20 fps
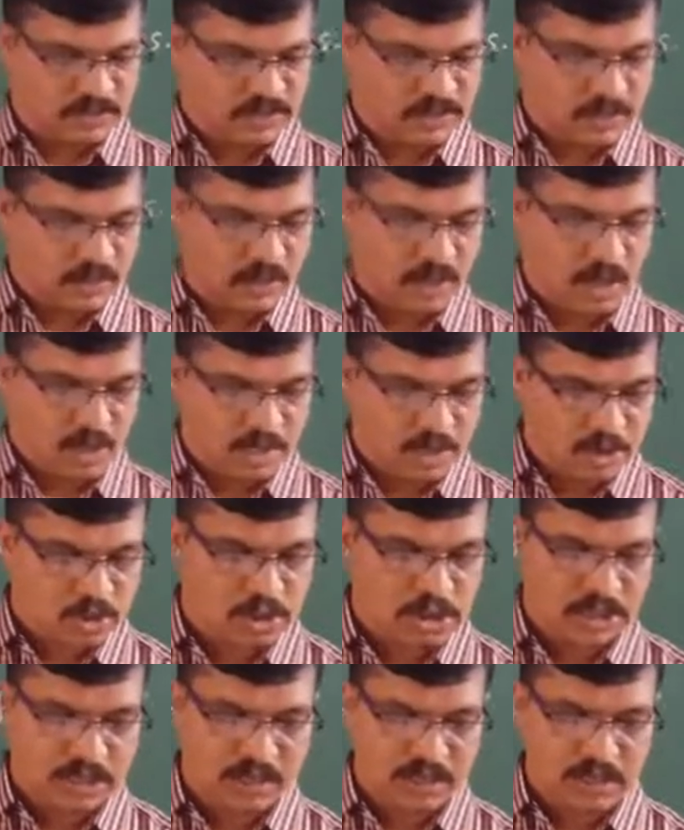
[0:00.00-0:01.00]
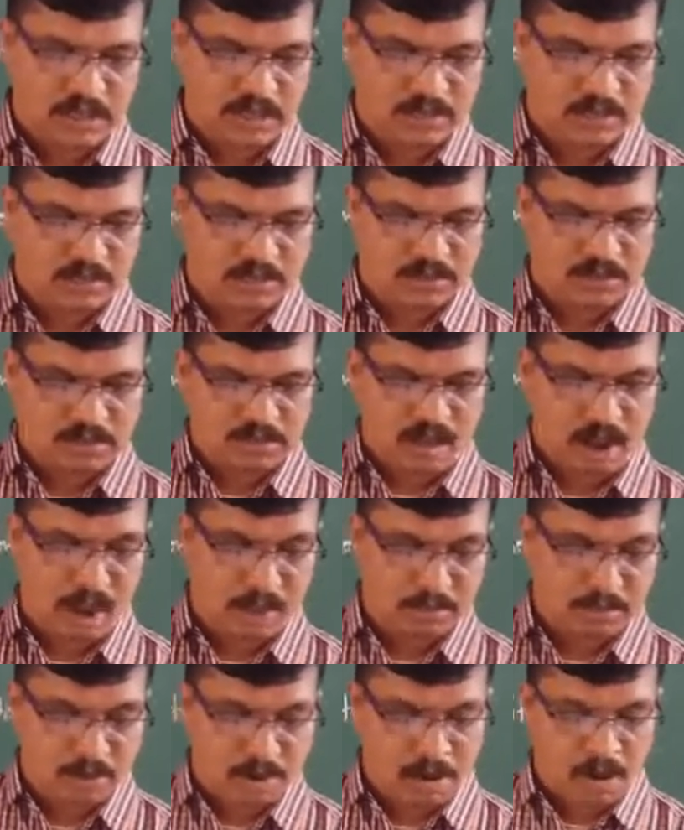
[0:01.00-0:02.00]
So are you still
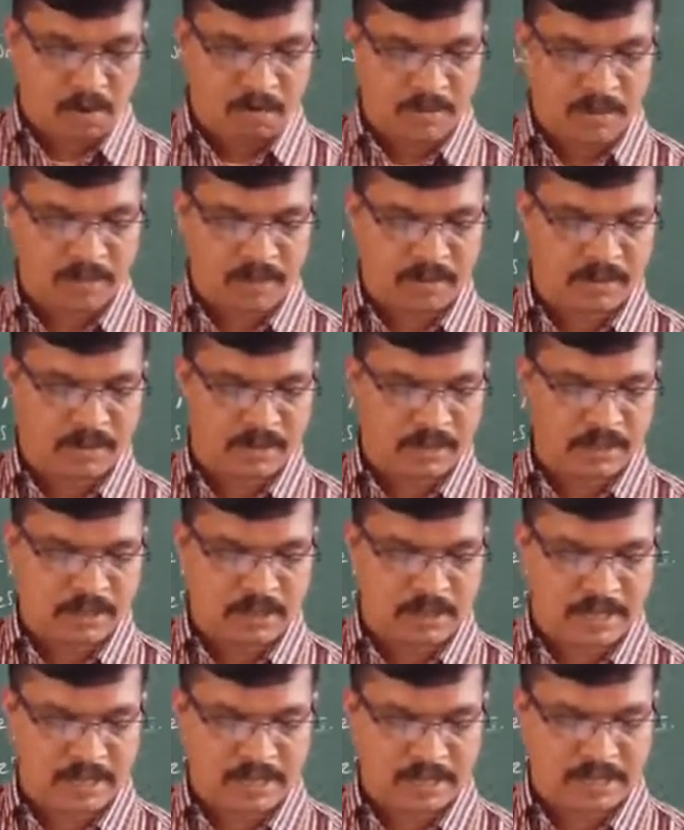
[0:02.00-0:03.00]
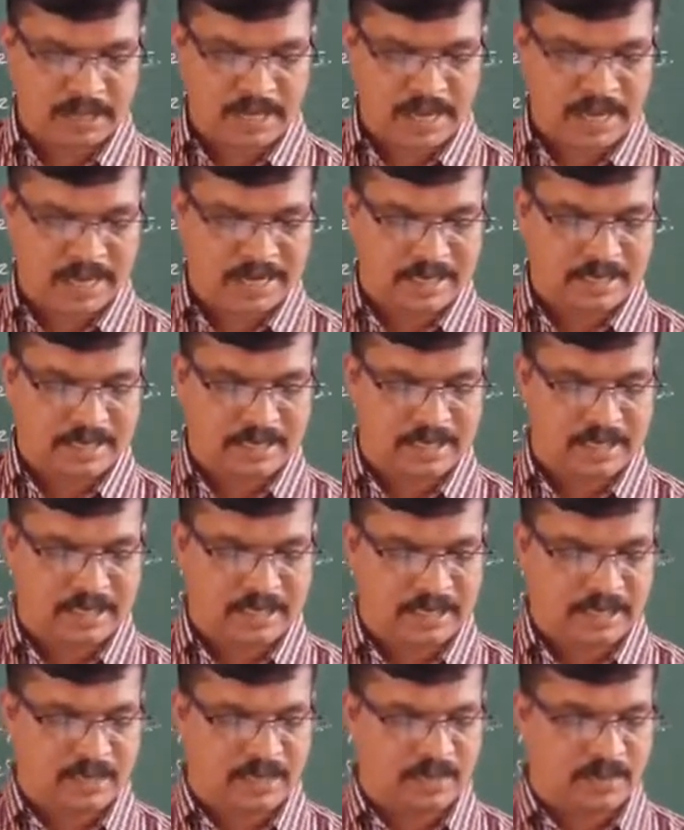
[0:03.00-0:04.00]
hobnobbing with the
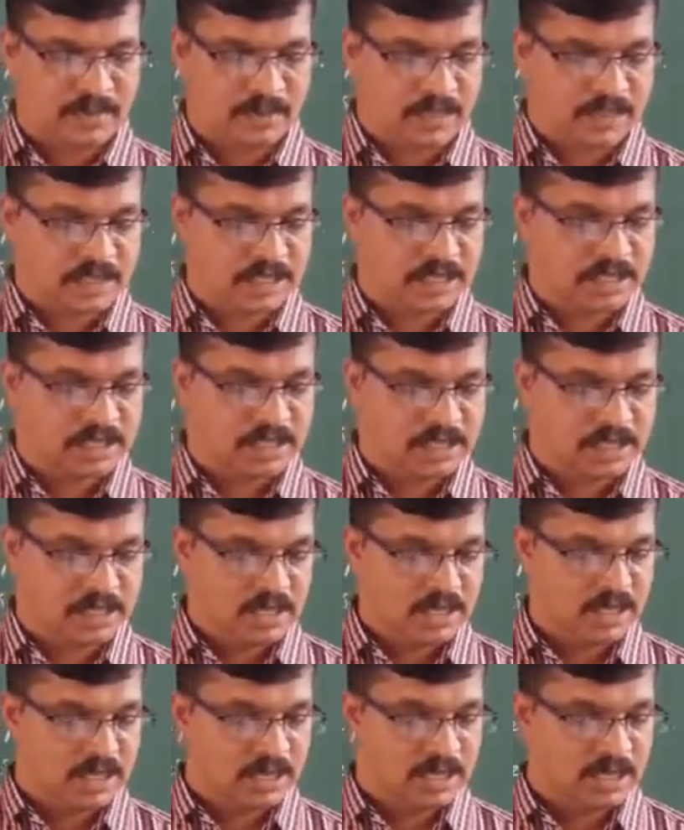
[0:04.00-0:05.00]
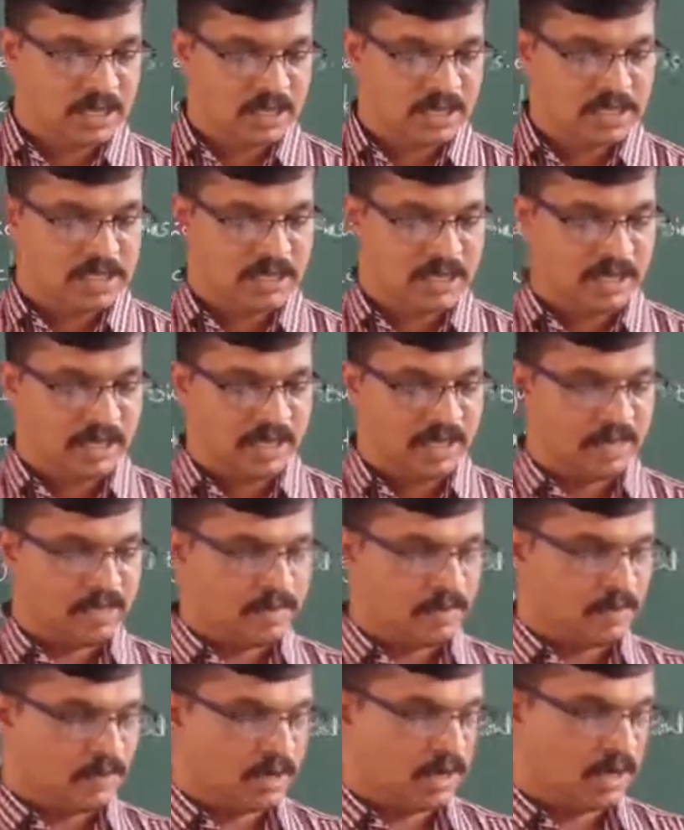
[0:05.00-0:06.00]
character? What is his name?